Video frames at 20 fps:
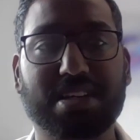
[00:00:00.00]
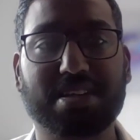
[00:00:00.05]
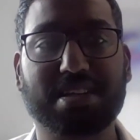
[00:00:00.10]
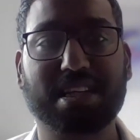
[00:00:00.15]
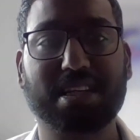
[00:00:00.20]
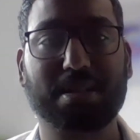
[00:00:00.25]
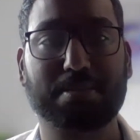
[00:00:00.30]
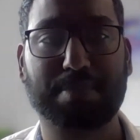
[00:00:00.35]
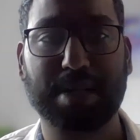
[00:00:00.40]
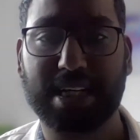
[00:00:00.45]
I
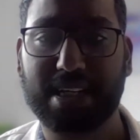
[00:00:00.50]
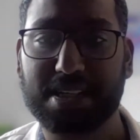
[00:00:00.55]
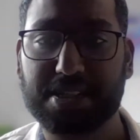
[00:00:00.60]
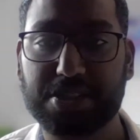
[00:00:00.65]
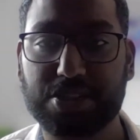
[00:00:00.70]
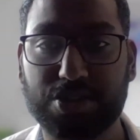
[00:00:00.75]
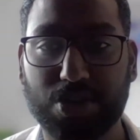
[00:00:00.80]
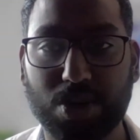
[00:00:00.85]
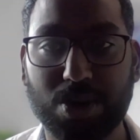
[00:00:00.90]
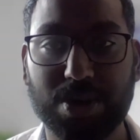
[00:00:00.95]
think the
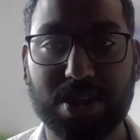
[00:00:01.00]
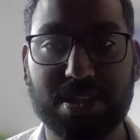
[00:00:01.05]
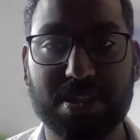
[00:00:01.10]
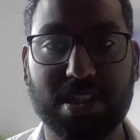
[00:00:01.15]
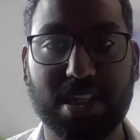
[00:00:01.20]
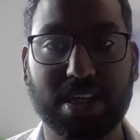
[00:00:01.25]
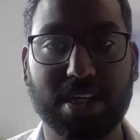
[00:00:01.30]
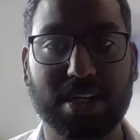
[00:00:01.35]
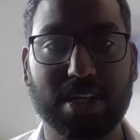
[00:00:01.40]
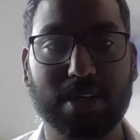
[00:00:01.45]
biggest draw is
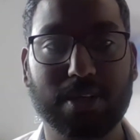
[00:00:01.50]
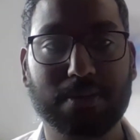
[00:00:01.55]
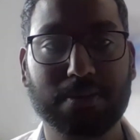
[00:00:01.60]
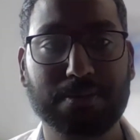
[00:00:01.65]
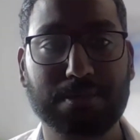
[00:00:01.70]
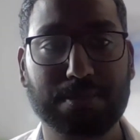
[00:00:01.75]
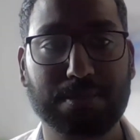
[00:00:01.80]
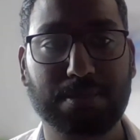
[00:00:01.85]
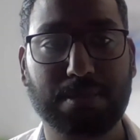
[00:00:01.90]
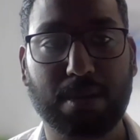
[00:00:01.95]
that
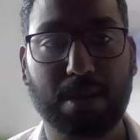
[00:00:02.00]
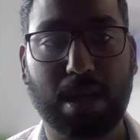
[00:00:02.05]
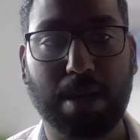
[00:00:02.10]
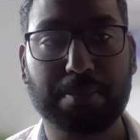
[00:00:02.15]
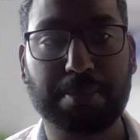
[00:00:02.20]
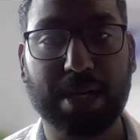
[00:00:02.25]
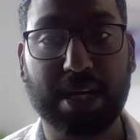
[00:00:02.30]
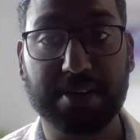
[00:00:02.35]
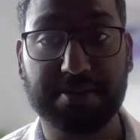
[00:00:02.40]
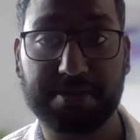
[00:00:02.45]

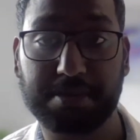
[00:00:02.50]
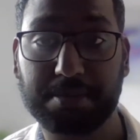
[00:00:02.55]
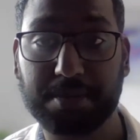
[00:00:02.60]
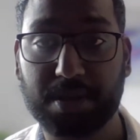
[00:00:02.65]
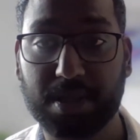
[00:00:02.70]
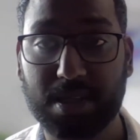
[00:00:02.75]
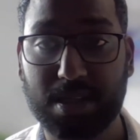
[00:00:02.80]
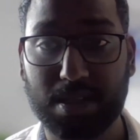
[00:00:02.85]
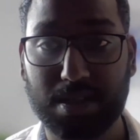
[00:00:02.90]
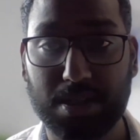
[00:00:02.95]
apart from
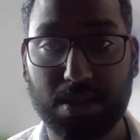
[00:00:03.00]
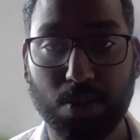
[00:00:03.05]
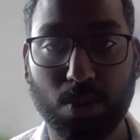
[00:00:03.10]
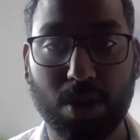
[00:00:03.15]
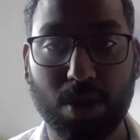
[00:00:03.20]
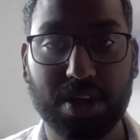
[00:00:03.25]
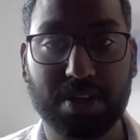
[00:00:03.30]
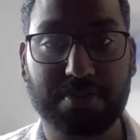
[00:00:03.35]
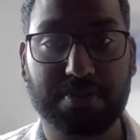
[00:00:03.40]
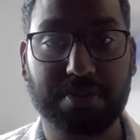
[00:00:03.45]
the
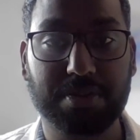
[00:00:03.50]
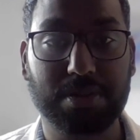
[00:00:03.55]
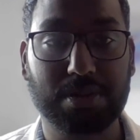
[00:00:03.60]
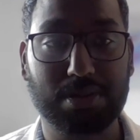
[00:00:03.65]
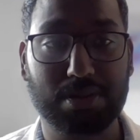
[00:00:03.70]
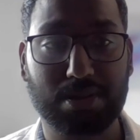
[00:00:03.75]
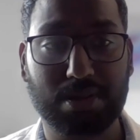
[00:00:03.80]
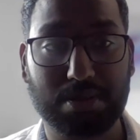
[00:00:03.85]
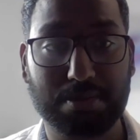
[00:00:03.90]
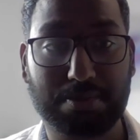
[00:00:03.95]

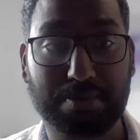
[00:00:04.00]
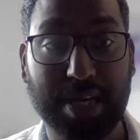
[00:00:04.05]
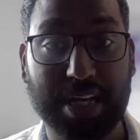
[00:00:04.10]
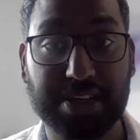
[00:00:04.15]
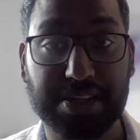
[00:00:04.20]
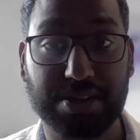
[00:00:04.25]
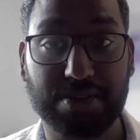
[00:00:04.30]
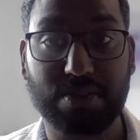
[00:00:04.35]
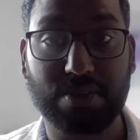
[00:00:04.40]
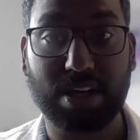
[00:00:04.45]
wonderful
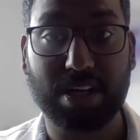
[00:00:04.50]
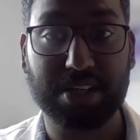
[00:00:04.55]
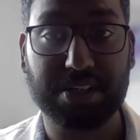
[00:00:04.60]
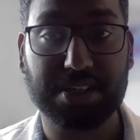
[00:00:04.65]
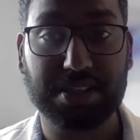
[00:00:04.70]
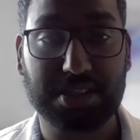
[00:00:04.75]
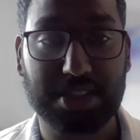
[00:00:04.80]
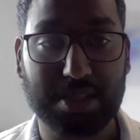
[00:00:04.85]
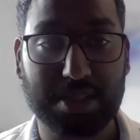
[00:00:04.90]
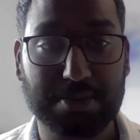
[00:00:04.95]
patient
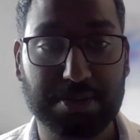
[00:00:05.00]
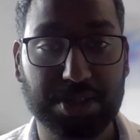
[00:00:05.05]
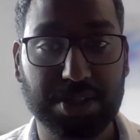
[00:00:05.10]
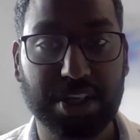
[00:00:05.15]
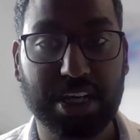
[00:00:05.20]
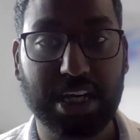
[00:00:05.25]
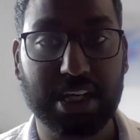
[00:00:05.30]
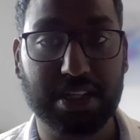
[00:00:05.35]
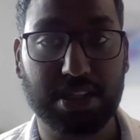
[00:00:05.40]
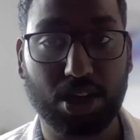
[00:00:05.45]
relationships you
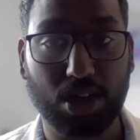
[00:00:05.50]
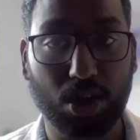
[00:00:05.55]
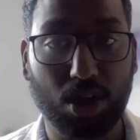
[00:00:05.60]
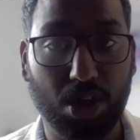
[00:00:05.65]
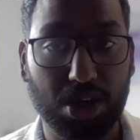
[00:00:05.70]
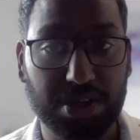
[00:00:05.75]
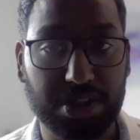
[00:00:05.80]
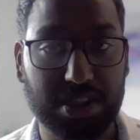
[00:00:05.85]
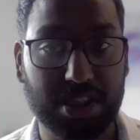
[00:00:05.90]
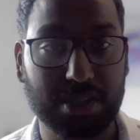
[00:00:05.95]
get, the
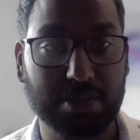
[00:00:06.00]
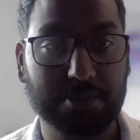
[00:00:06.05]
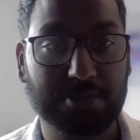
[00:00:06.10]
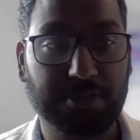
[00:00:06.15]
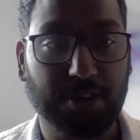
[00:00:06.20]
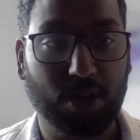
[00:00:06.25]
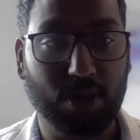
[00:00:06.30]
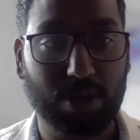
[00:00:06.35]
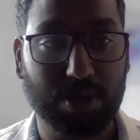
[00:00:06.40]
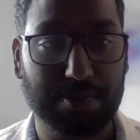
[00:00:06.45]
long-term
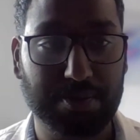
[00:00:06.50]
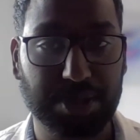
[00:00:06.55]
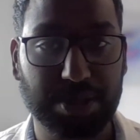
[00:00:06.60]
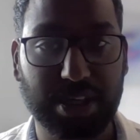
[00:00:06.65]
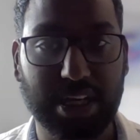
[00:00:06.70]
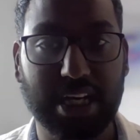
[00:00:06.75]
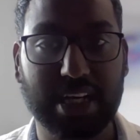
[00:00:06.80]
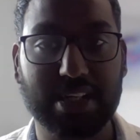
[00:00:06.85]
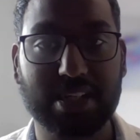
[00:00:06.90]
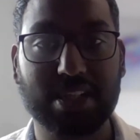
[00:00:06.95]
follow-up you
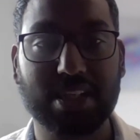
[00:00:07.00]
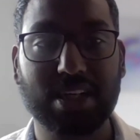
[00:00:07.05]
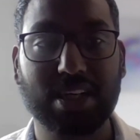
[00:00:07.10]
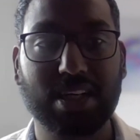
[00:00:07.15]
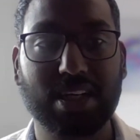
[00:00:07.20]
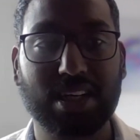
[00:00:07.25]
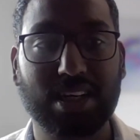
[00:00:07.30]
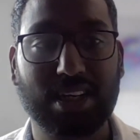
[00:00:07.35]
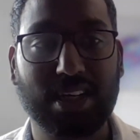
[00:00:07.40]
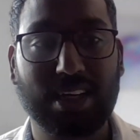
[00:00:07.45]
get,
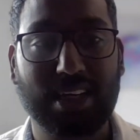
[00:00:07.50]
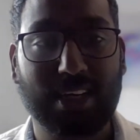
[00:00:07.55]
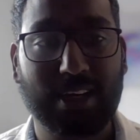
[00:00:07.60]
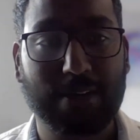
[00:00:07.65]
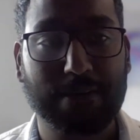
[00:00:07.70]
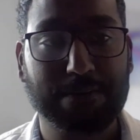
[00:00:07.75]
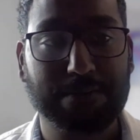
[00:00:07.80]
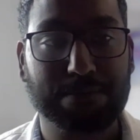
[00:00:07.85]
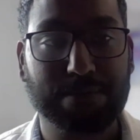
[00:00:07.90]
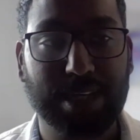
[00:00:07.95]

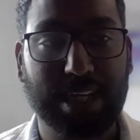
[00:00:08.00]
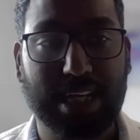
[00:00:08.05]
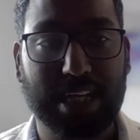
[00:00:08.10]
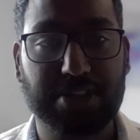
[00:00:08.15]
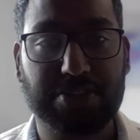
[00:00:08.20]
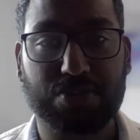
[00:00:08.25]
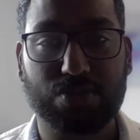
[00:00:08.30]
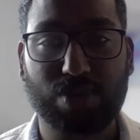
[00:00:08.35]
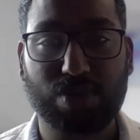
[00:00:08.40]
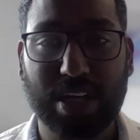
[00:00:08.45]

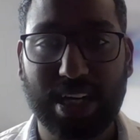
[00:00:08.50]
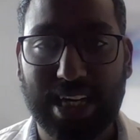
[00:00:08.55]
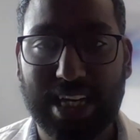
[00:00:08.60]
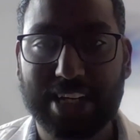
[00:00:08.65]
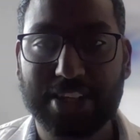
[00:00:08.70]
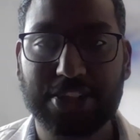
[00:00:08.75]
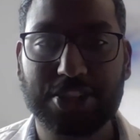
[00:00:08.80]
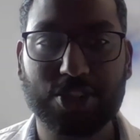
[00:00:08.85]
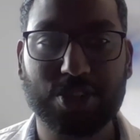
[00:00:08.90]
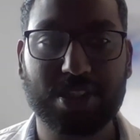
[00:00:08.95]
it's really
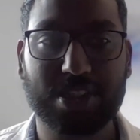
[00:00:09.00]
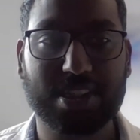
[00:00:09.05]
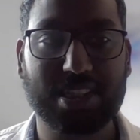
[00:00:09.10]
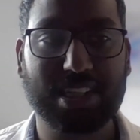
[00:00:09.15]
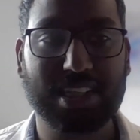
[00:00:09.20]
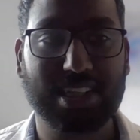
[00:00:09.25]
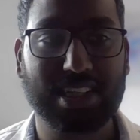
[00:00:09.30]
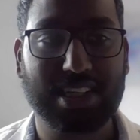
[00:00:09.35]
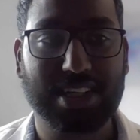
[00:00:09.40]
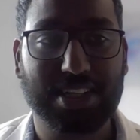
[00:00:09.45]

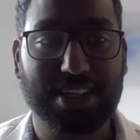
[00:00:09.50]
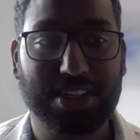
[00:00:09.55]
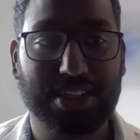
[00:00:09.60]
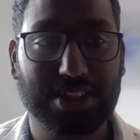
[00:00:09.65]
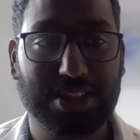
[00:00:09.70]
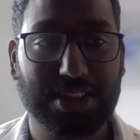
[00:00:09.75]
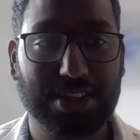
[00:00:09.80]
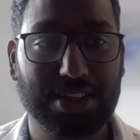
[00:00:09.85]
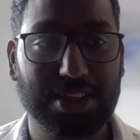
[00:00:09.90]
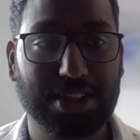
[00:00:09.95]
interesting that
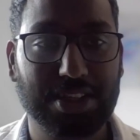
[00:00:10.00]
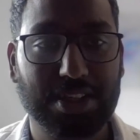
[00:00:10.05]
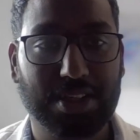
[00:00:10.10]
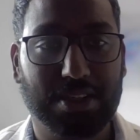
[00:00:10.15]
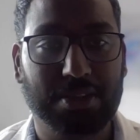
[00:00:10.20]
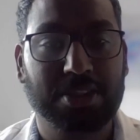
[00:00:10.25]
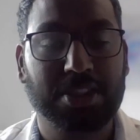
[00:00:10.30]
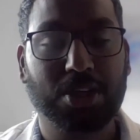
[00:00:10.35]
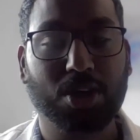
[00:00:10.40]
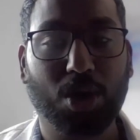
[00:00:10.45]

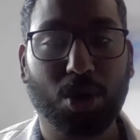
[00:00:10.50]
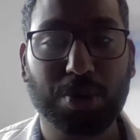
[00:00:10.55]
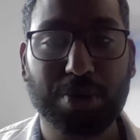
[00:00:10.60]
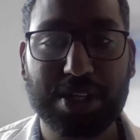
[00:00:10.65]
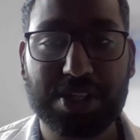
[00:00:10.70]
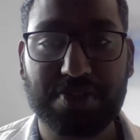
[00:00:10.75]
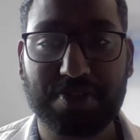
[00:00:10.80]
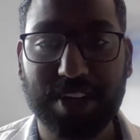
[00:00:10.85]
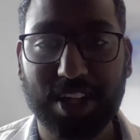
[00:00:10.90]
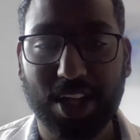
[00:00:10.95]
you
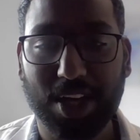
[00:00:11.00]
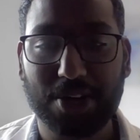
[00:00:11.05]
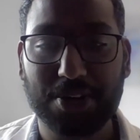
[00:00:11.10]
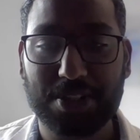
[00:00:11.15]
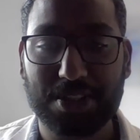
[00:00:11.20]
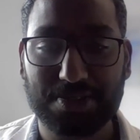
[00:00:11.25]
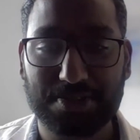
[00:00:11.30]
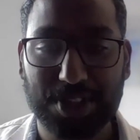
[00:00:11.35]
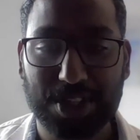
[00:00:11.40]
always feel out of